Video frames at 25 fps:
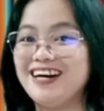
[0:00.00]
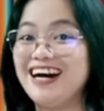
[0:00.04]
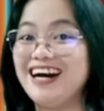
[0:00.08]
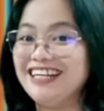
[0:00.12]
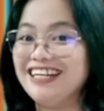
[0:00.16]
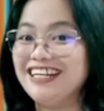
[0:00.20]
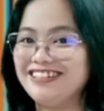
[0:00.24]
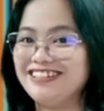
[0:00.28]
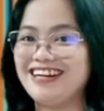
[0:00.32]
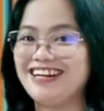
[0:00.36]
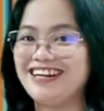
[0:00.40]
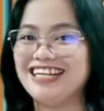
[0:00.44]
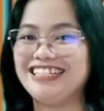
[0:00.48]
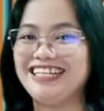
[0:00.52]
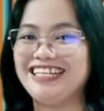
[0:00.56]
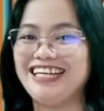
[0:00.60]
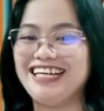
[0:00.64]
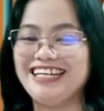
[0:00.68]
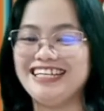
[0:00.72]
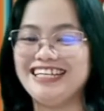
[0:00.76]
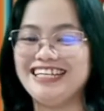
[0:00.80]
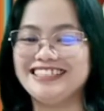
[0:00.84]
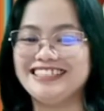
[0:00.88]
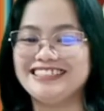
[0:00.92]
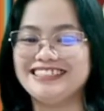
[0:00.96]
Are you
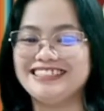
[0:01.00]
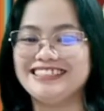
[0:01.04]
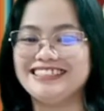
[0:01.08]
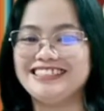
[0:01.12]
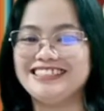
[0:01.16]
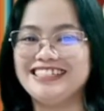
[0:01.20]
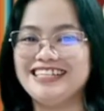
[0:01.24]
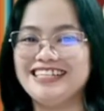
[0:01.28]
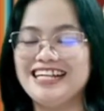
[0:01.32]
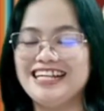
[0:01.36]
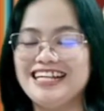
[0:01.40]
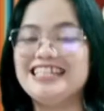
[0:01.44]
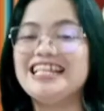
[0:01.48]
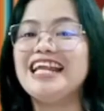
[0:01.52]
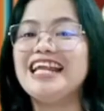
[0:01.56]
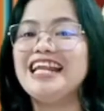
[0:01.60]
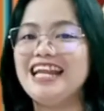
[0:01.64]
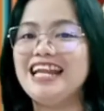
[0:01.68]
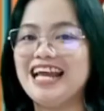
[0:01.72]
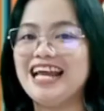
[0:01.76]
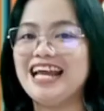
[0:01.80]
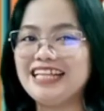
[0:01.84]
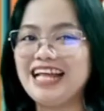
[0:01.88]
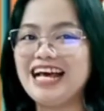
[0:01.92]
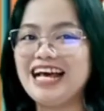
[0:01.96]
ready? Then
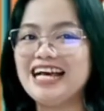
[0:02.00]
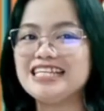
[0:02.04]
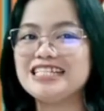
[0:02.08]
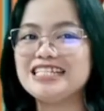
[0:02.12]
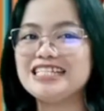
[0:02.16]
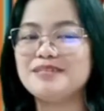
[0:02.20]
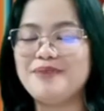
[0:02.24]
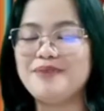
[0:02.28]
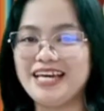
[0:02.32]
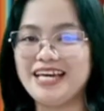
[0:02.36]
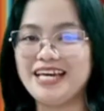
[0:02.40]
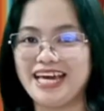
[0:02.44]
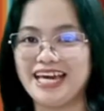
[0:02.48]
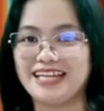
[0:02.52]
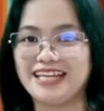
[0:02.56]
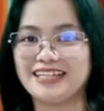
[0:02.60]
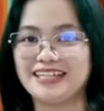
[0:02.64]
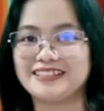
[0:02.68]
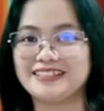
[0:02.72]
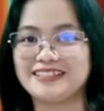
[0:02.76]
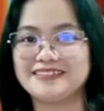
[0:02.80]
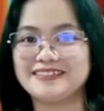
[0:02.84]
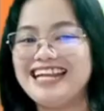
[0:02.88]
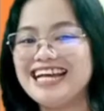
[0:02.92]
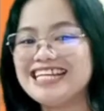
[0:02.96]
let us
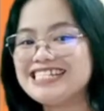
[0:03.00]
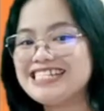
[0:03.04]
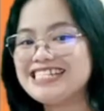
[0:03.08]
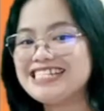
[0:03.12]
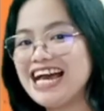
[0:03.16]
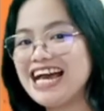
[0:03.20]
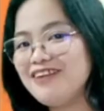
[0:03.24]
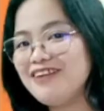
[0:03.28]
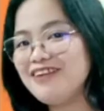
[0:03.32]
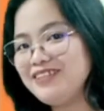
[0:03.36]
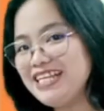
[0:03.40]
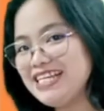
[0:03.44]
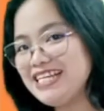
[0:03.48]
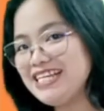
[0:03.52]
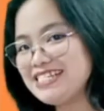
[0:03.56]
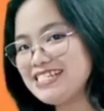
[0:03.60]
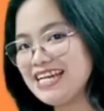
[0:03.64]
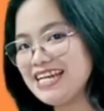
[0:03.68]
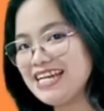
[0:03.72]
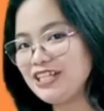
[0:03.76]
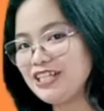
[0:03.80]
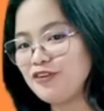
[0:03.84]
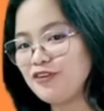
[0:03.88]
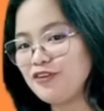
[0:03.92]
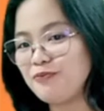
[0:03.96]
begin. Let's have this
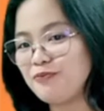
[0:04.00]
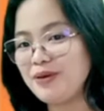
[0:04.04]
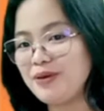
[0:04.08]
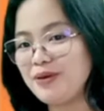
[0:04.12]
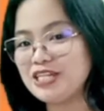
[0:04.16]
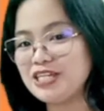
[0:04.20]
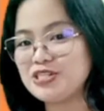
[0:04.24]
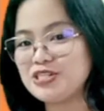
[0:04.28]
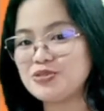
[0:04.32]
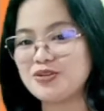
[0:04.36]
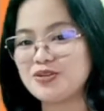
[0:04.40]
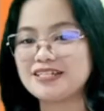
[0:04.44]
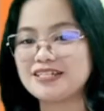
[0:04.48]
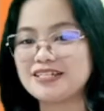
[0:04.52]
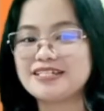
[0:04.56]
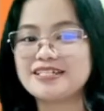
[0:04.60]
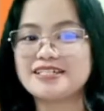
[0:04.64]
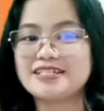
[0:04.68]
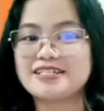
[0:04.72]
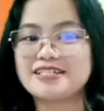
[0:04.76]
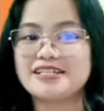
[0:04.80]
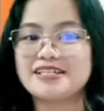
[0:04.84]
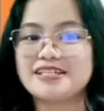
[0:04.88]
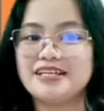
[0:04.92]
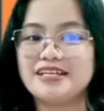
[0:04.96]
set of
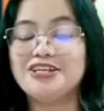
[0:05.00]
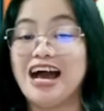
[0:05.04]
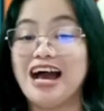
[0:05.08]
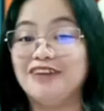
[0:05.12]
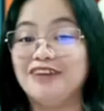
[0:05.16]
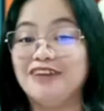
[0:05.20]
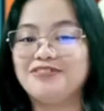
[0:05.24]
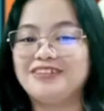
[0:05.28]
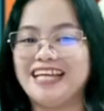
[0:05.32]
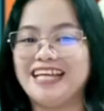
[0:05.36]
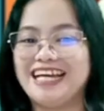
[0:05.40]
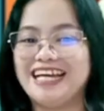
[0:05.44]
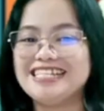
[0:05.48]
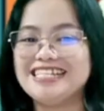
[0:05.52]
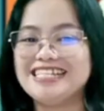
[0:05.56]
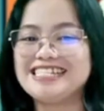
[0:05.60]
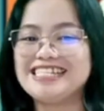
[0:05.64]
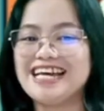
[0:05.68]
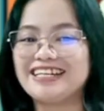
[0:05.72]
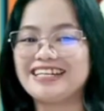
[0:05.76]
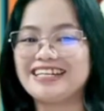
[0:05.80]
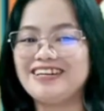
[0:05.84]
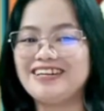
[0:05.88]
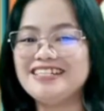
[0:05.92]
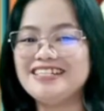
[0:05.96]
pictures. You have
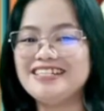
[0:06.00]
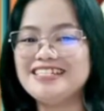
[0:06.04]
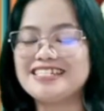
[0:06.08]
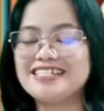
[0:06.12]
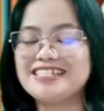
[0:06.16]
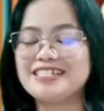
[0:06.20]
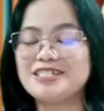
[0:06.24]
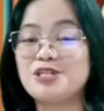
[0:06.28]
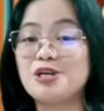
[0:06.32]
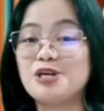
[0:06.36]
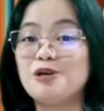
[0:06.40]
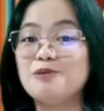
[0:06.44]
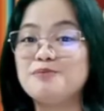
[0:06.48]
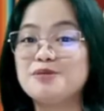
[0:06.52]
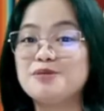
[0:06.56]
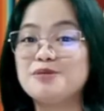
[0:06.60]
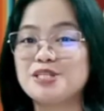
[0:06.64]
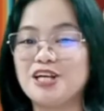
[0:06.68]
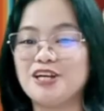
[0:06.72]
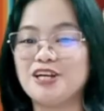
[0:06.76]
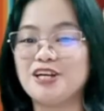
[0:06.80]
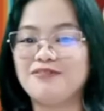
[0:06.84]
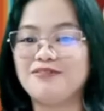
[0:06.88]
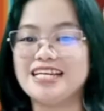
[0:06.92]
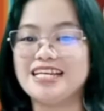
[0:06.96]
10 seconds to
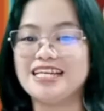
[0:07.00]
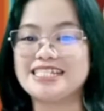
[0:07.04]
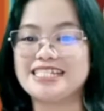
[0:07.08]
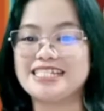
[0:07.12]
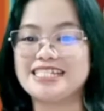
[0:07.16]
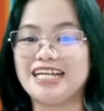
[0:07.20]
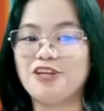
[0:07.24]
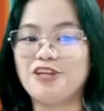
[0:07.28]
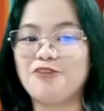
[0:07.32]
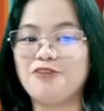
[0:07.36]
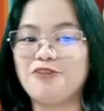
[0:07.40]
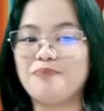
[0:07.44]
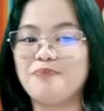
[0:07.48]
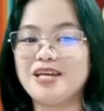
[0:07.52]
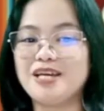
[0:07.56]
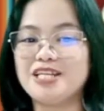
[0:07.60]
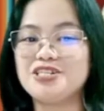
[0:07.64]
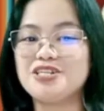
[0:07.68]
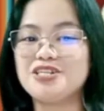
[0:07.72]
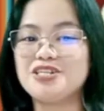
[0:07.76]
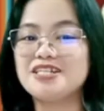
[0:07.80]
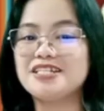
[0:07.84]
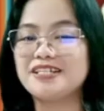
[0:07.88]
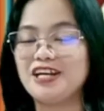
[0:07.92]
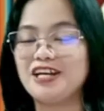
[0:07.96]
observe the set of
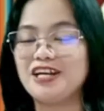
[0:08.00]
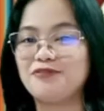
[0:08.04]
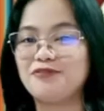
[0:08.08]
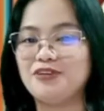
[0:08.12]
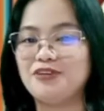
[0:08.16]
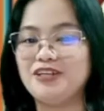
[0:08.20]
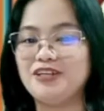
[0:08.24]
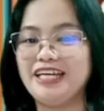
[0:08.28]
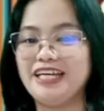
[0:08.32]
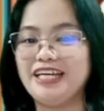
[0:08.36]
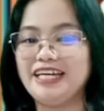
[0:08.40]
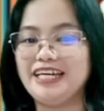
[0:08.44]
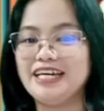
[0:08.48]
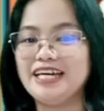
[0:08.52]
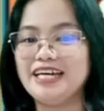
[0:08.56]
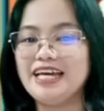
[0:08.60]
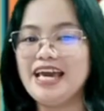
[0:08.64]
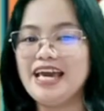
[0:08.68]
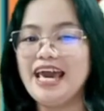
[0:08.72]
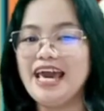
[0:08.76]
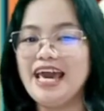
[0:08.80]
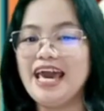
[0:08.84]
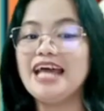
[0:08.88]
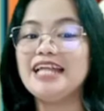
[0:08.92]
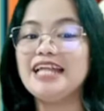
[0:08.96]
pictures
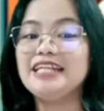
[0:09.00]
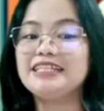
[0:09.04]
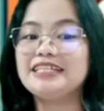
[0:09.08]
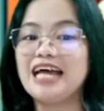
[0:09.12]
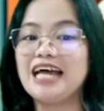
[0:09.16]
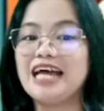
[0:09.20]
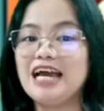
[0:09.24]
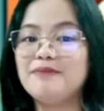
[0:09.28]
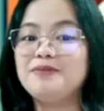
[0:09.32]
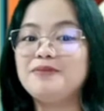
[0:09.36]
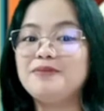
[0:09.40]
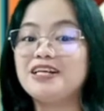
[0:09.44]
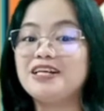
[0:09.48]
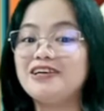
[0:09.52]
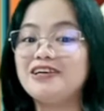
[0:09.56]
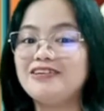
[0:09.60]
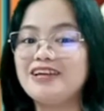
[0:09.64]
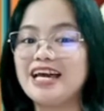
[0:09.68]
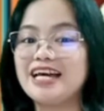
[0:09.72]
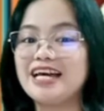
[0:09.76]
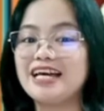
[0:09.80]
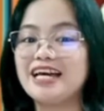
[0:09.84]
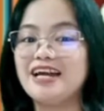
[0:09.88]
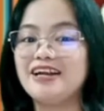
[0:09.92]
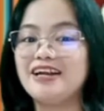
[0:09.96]
carefully and type the
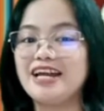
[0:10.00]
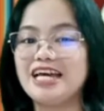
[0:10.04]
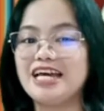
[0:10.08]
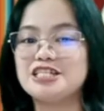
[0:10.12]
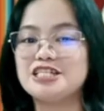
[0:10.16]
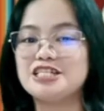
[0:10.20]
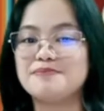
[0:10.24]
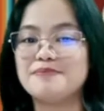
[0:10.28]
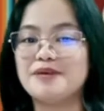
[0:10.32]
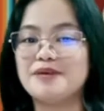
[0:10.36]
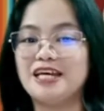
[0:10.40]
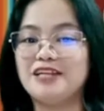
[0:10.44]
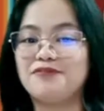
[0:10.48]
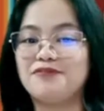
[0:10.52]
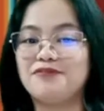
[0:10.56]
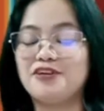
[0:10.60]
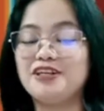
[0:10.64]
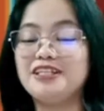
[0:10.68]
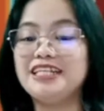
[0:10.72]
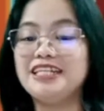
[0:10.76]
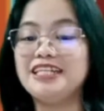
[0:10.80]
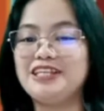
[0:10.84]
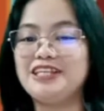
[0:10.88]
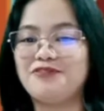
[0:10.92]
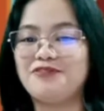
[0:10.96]
correct arrangement
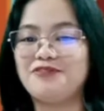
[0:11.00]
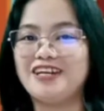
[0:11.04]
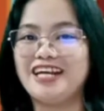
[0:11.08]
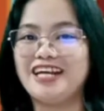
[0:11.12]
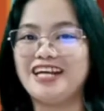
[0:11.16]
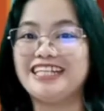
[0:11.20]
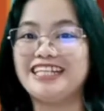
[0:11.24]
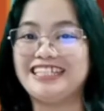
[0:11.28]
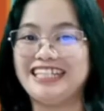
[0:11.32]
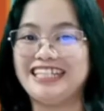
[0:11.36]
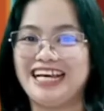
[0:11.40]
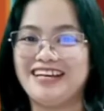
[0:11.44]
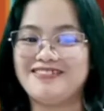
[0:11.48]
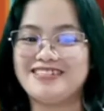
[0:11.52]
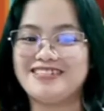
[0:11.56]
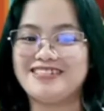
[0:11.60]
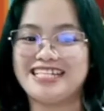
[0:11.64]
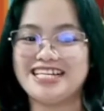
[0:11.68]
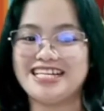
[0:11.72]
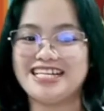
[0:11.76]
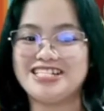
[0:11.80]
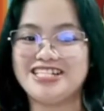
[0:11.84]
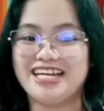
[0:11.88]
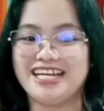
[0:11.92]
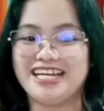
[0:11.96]
for the different life
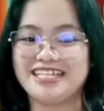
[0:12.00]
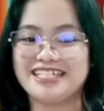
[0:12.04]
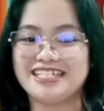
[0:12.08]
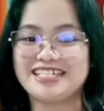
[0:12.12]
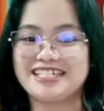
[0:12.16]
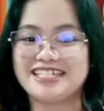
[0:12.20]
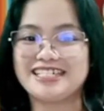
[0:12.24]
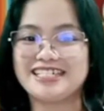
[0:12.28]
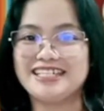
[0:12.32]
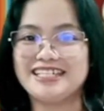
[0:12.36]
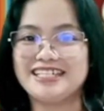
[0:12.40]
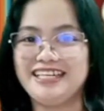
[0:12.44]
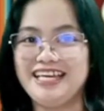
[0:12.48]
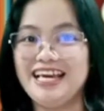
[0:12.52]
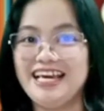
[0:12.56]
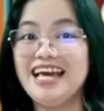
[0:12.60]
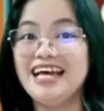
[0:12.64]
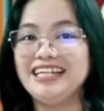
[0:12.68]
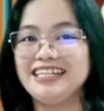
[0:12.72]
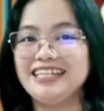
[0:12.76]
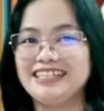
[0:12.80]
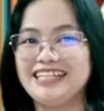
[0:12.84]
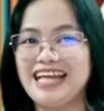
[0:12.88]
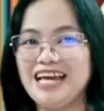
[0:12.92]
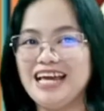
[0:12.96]
stages.
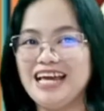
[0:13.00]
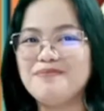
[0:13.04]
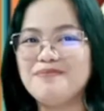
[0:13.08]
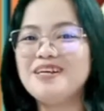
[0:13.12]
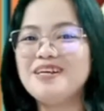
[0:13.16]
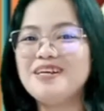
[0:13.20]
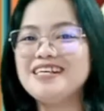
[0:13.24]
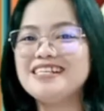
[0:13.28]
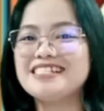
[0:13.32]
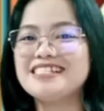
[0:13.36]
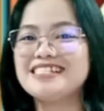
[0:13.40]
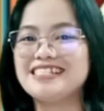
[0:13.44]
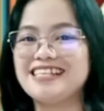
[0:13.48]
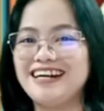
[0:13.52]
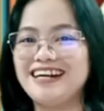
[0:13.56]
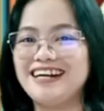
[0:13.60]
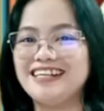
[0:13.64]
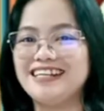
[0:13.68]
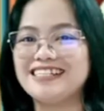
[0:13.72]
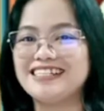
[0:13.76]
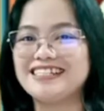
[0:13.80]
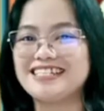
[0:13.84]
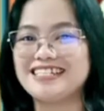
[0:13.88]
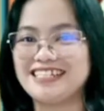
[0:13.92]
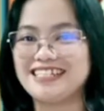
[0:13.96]
Timer
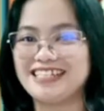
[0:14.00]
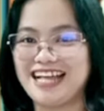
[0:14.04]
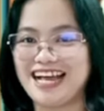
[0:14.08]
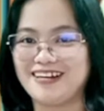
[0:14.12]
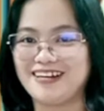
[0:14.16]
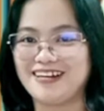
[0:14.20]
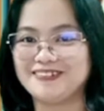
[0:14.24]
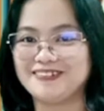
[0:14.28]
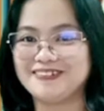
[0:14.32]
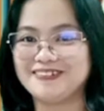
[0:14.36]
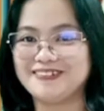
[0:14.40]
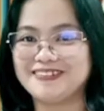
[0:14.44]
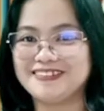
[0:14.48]
starts now.